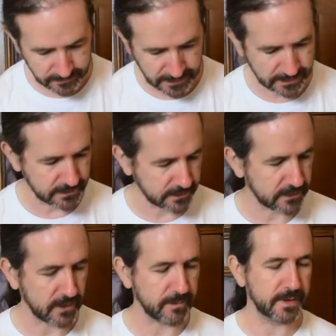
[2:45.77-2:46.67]
That's not the
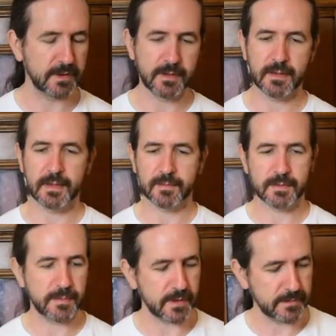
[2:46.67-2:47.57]
top bit at all, that was
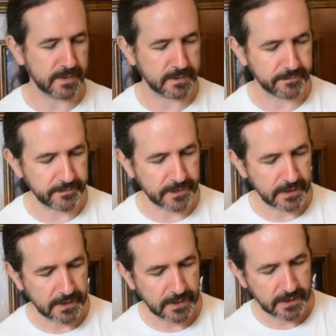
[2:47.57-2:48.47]
the bottom bit.
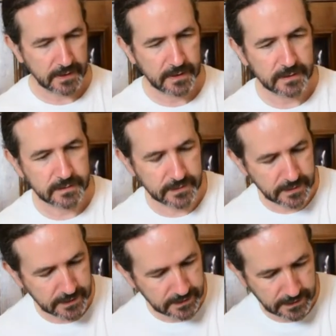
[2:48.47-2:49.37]
So
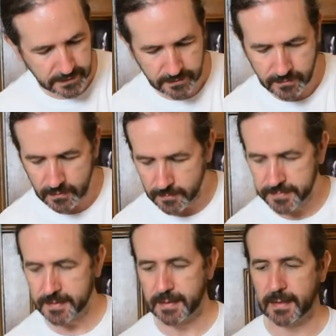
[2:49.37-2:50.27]
then they're now
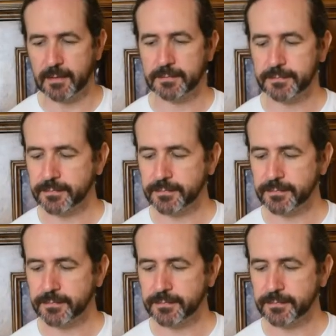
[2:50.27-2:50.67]
upside down.